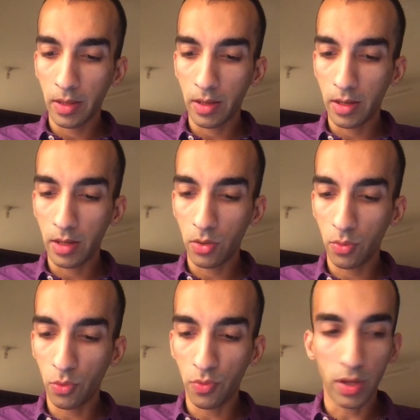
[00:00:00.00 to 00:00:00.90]
And you
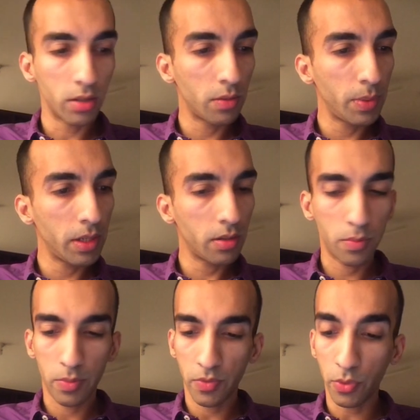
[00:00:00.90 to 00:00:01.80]
move one space,
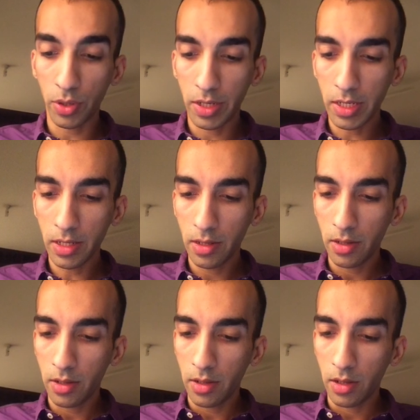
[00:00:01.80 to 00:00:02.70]
480.
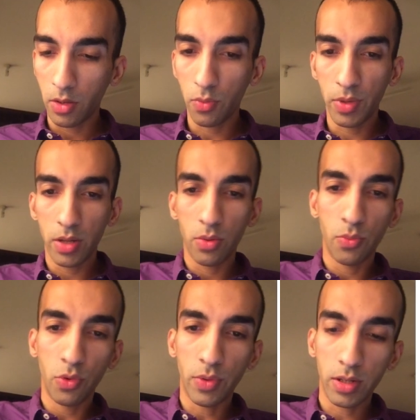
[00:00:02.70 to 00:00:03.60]
You may
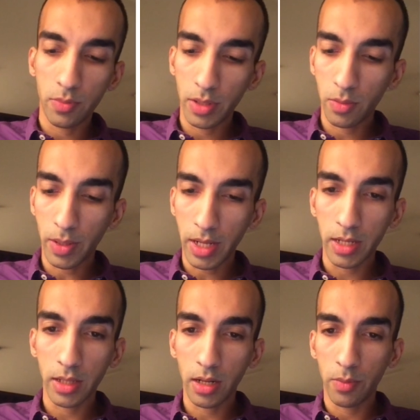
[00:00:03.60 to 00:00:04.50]
move one space
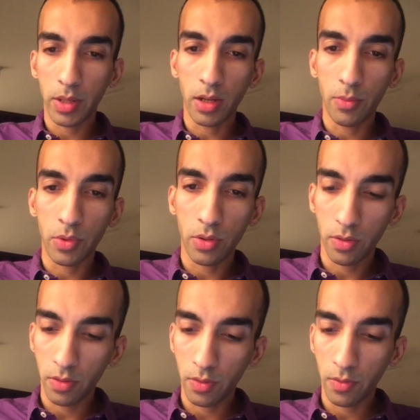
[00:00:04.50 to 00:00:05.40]
back, that becomes
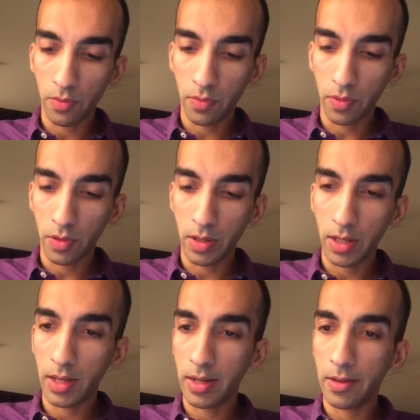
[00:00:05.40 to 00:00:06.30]
48.